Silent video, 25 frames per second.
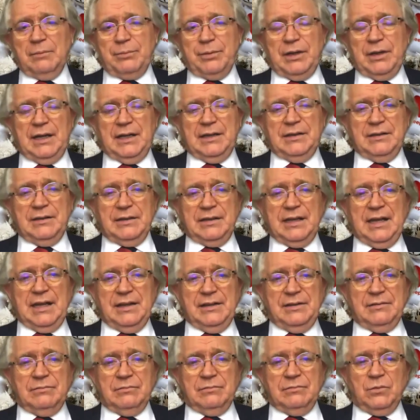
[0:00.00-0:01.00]
and
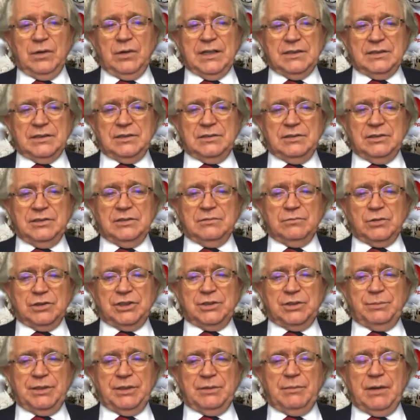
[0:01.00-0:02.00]
then once you've
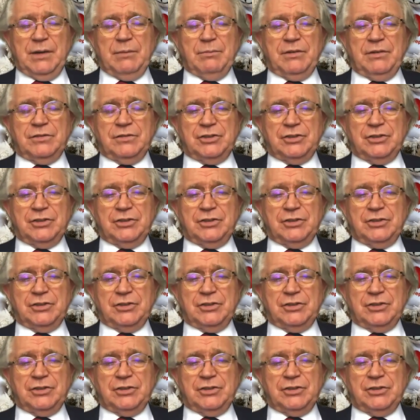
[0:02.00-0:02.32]
been a member for